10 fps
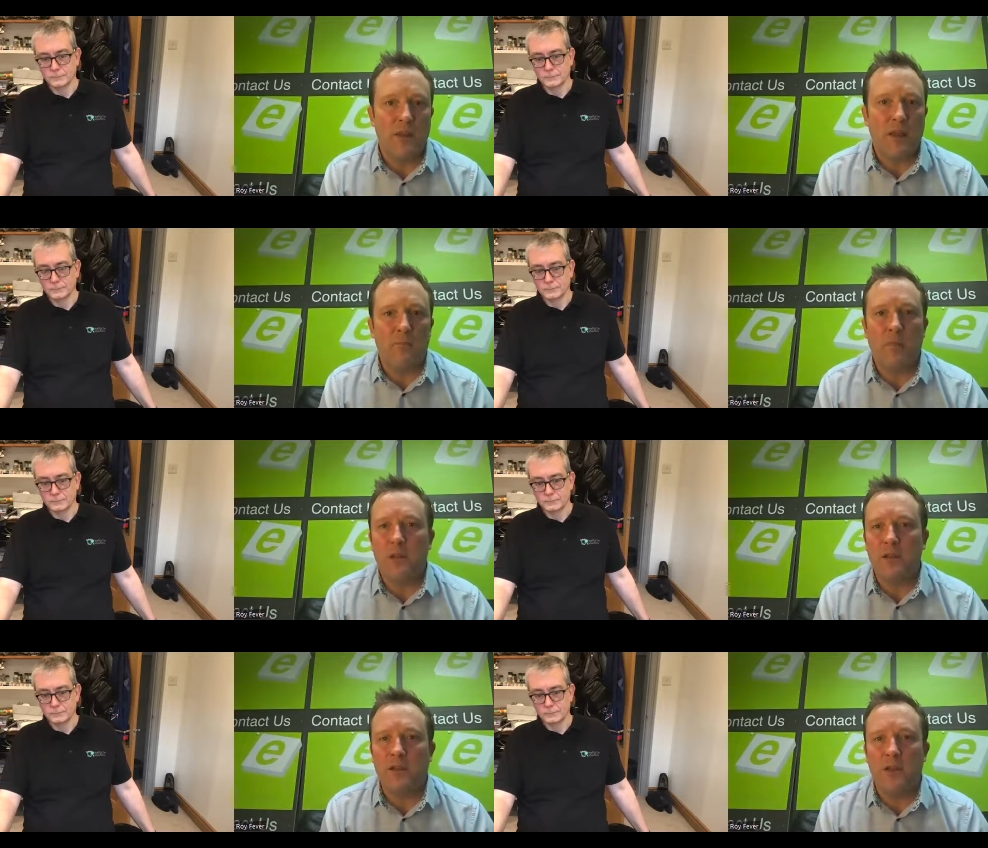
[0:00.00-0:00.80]
Speaker 1: that
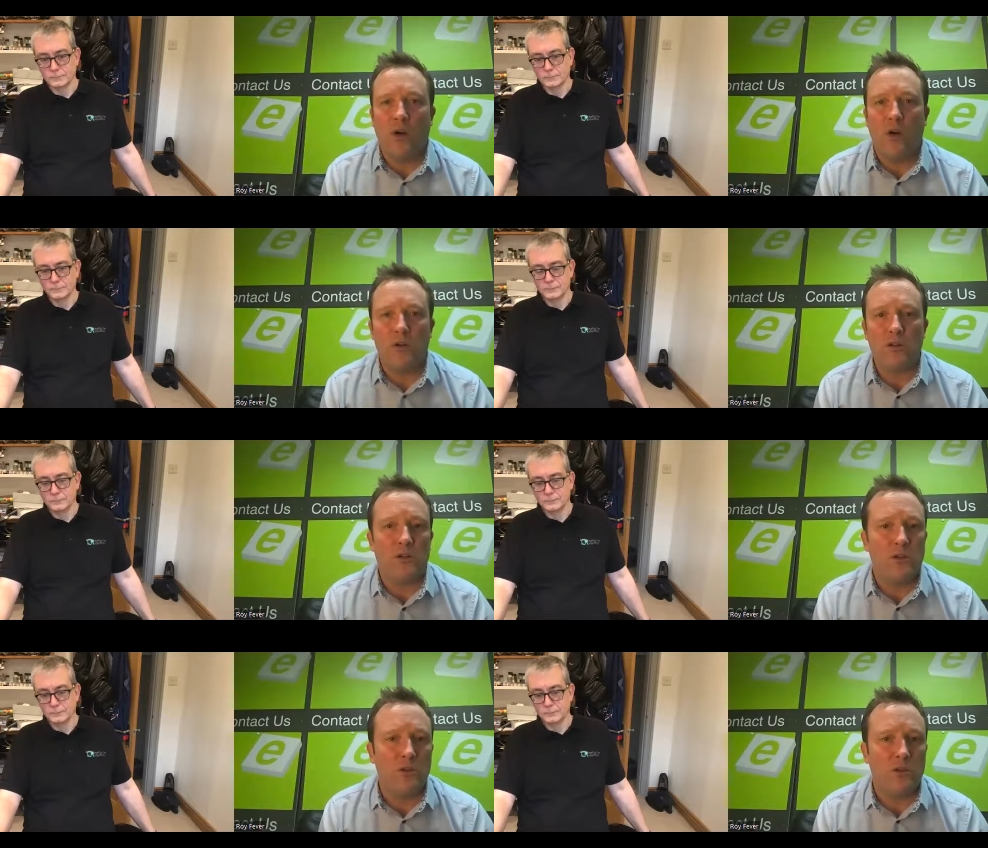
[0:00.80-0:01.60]
may not
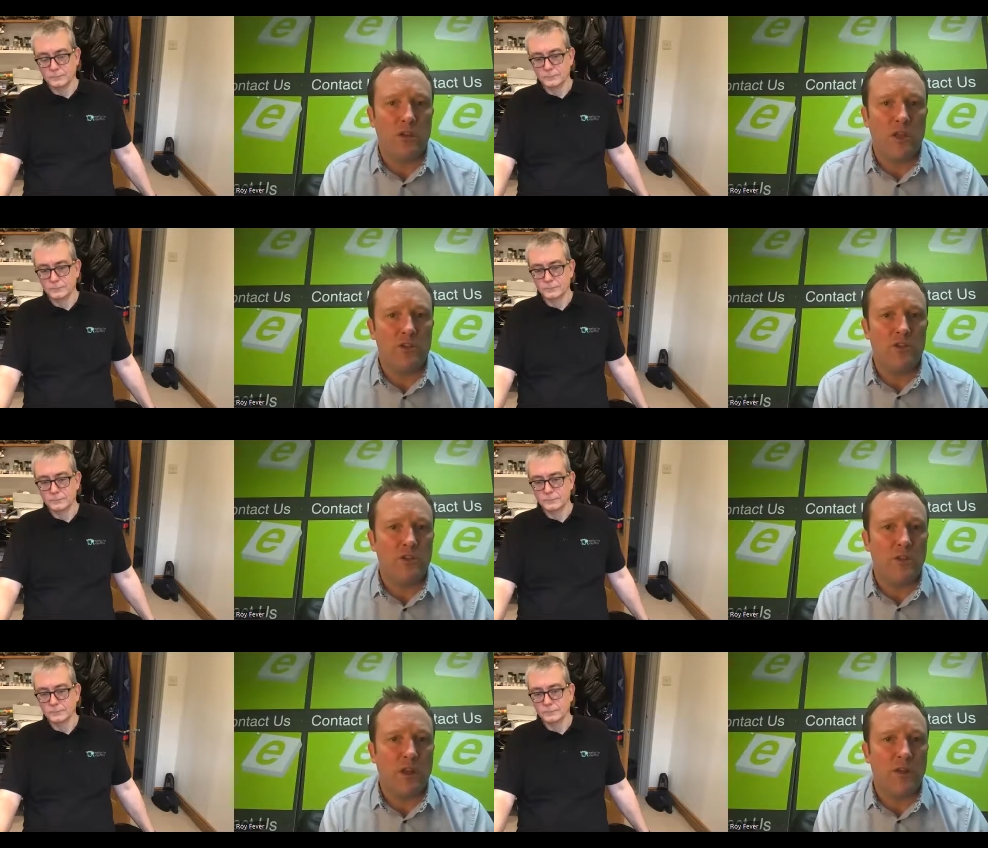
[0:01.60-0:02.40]
cure the
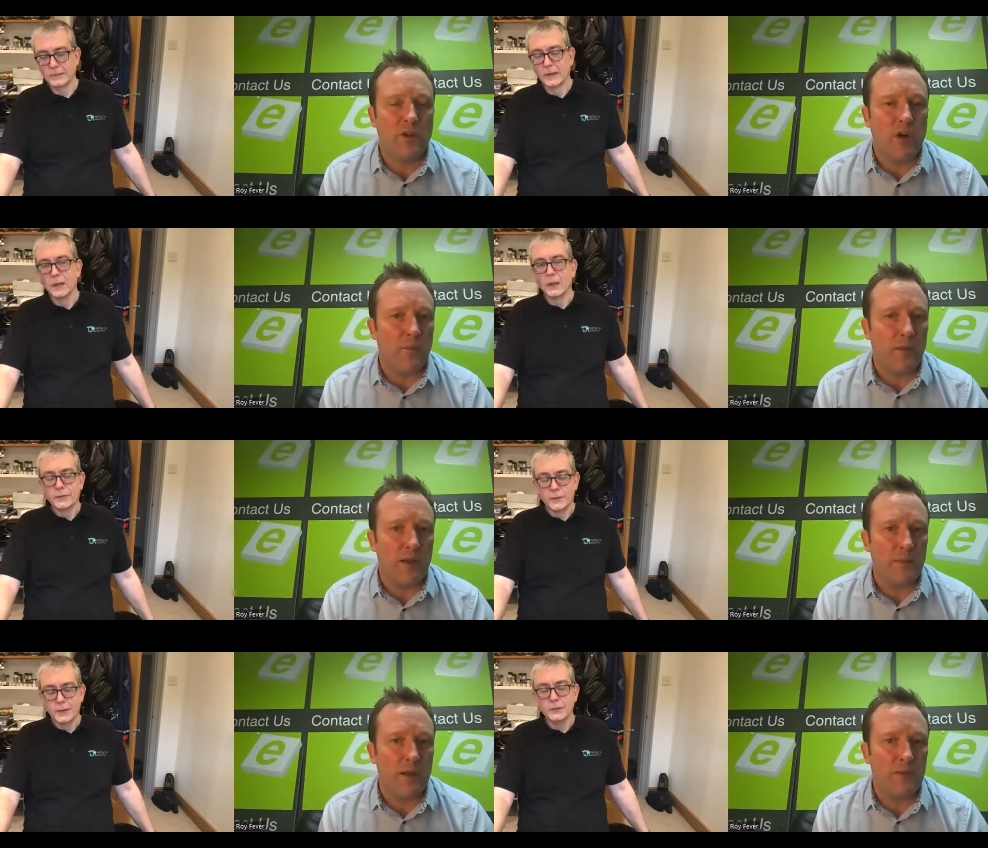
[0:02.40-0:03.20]
issue that they've got,
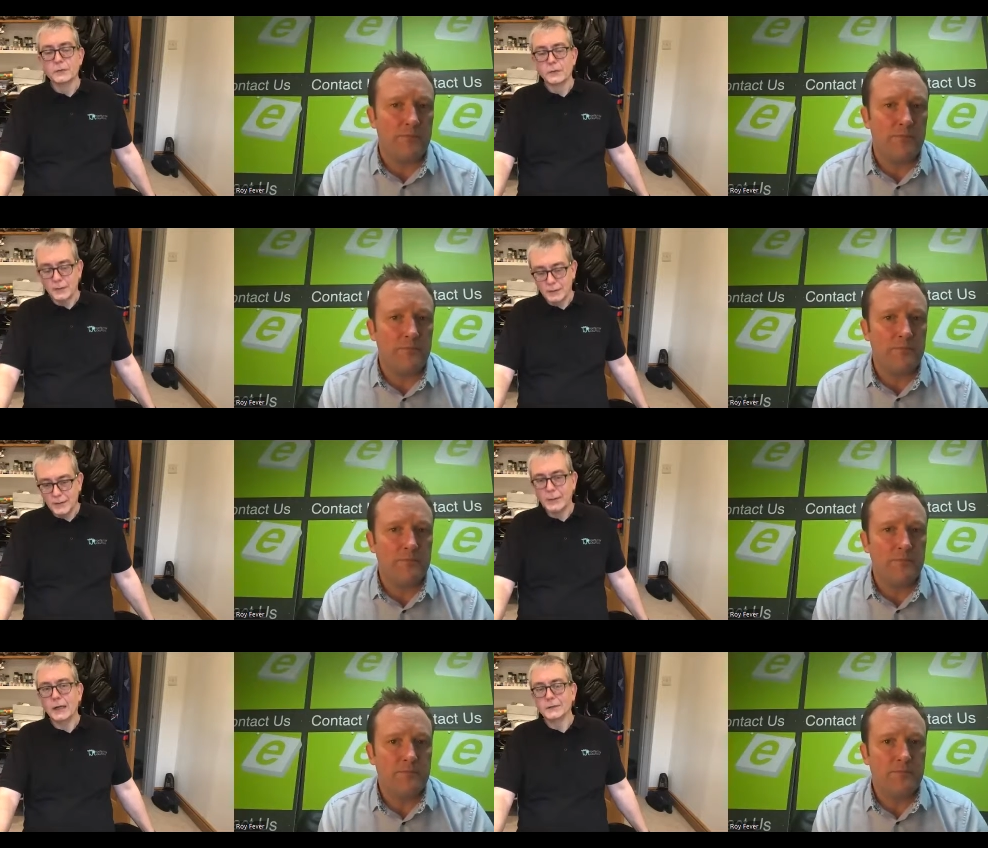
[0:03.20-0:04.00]
maybe.
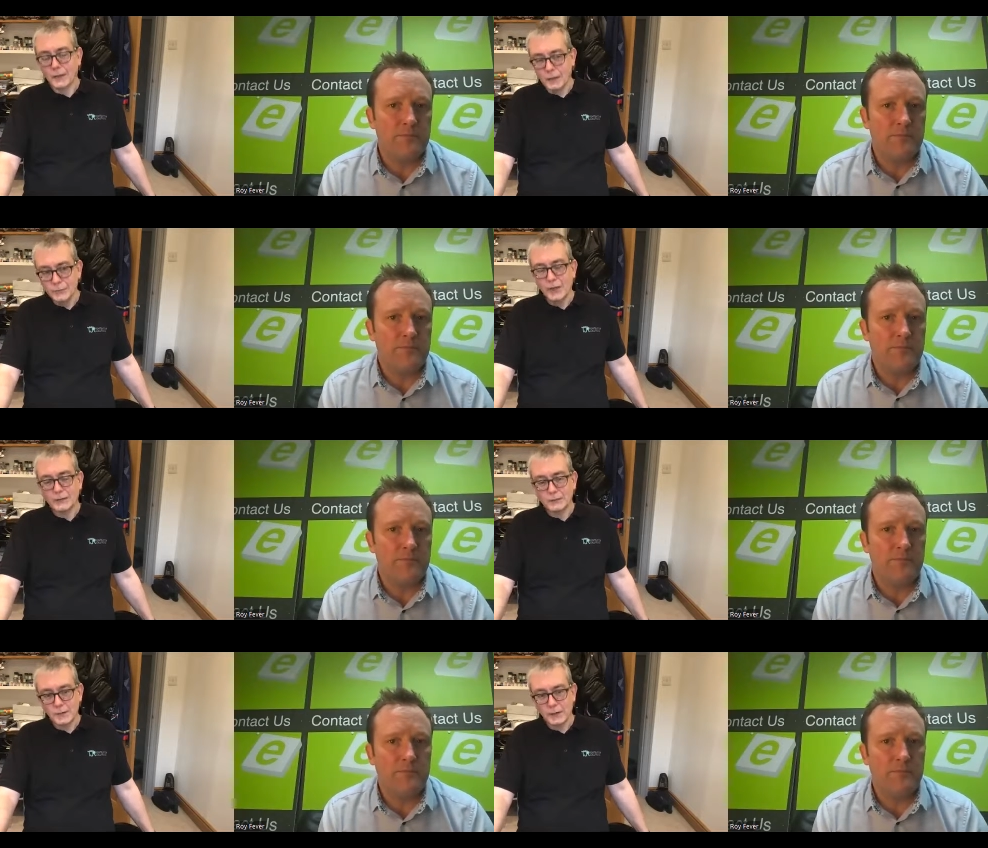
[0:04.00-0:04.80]
Speaker 2: No,
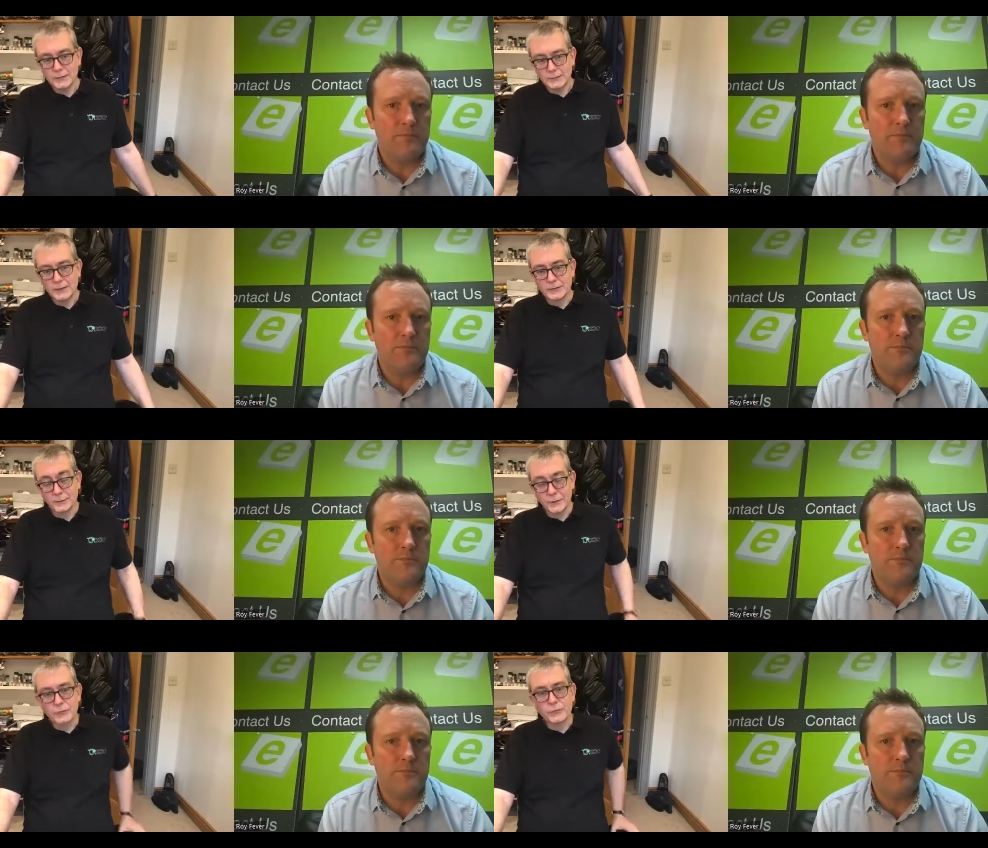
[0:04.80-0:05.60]
and and it's a
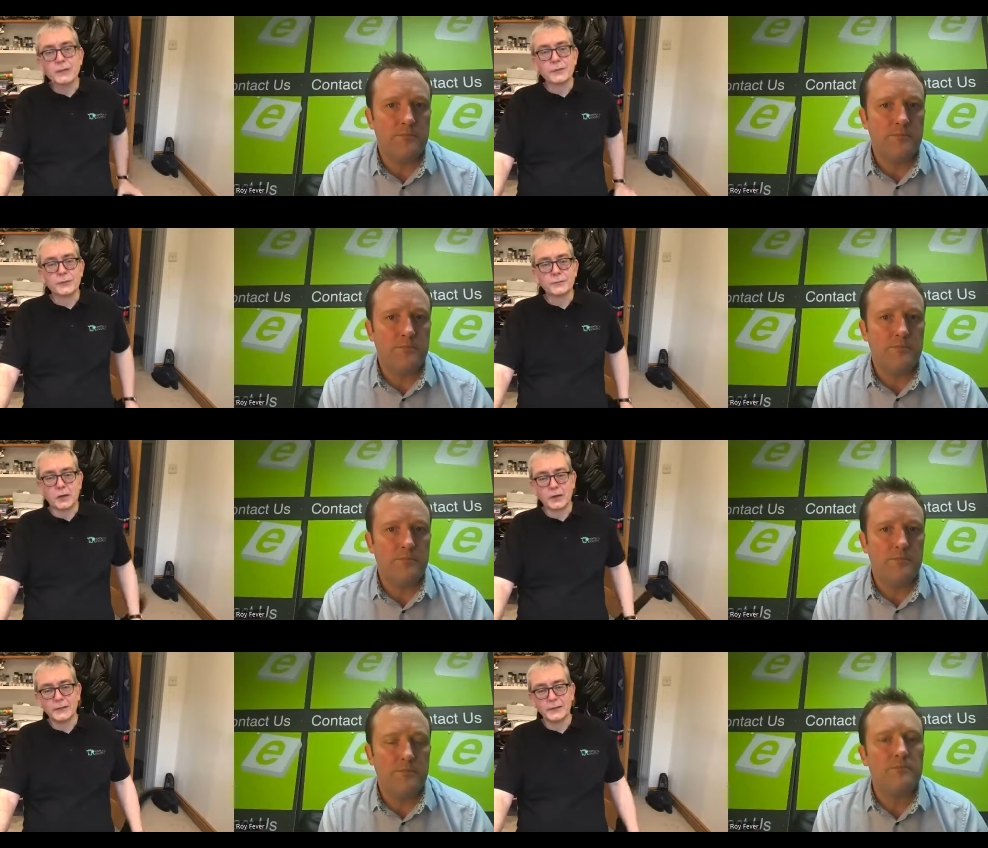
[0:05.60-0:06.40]
frustration of
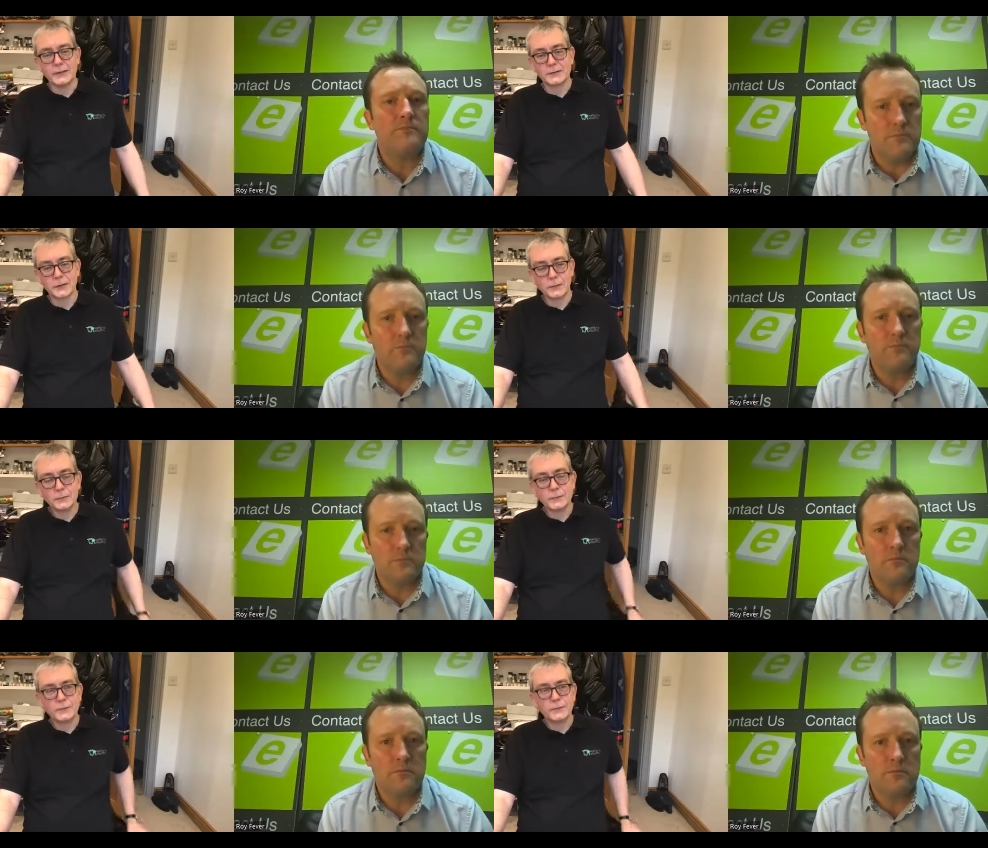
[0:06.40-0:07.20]
mine is that
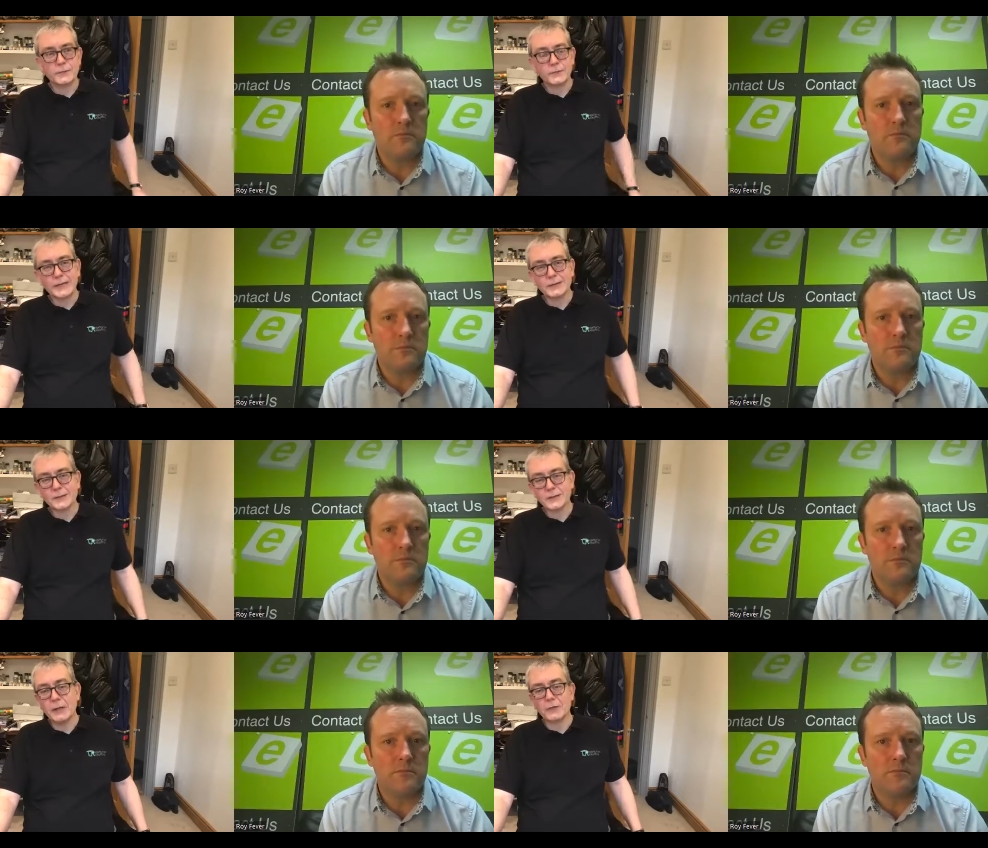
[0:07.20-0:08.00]
it's a
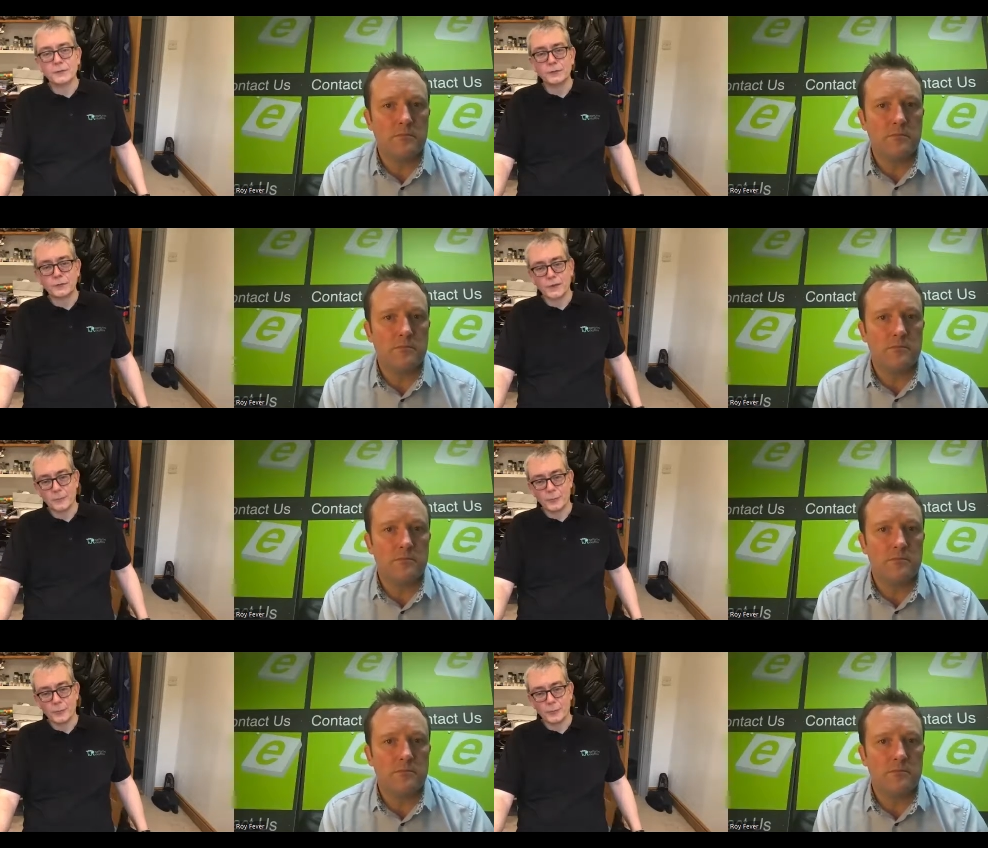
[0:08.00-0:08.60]
self-fulfilling